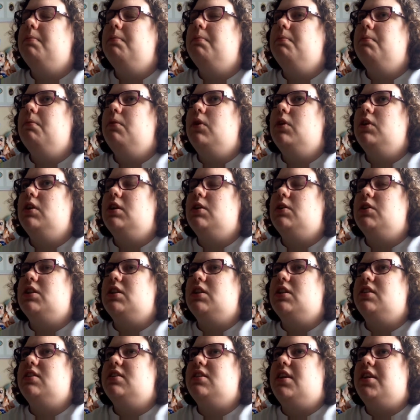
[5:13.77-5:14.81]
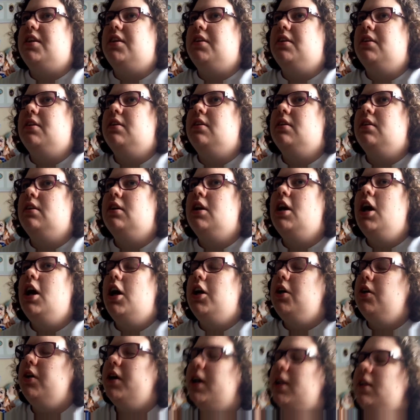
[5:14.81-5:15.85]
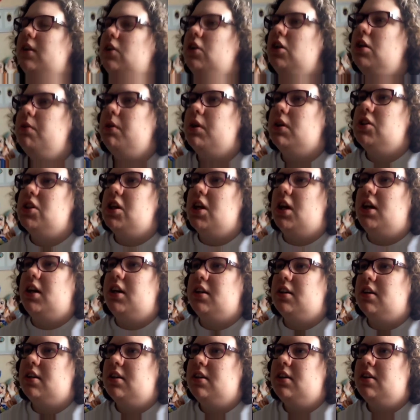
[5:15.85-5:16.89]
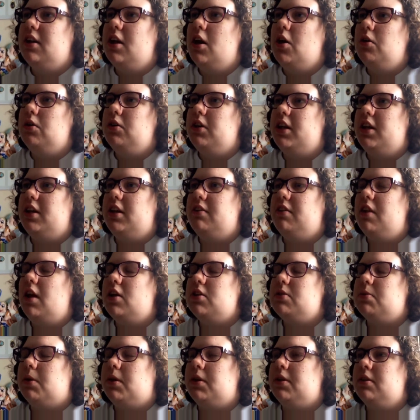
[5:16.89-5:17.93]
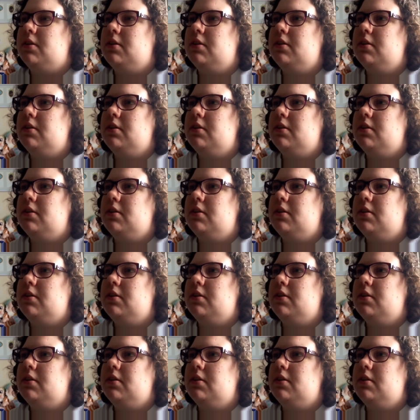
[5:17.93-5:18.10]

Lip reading: What was I going to say? Are you getting the new Uncharted? The last one?